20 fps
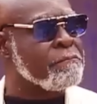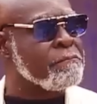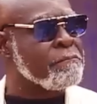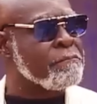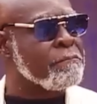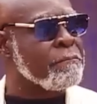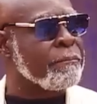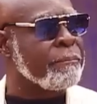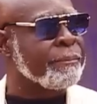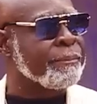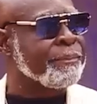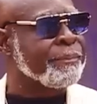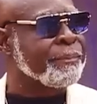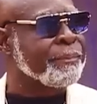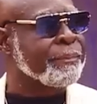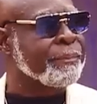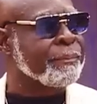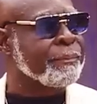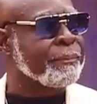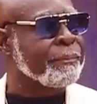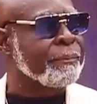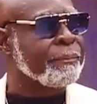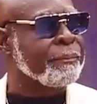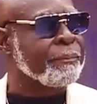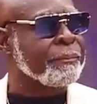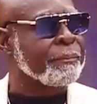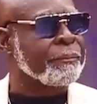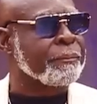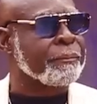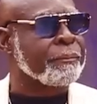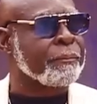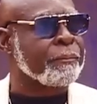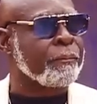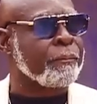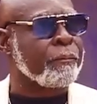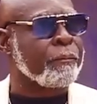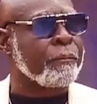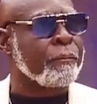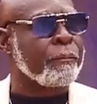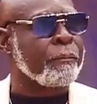
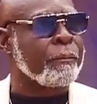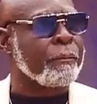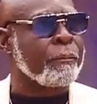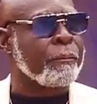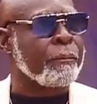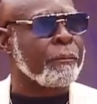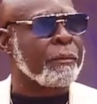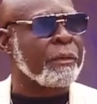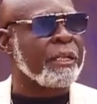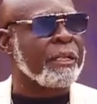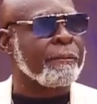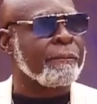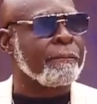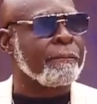(not speaking)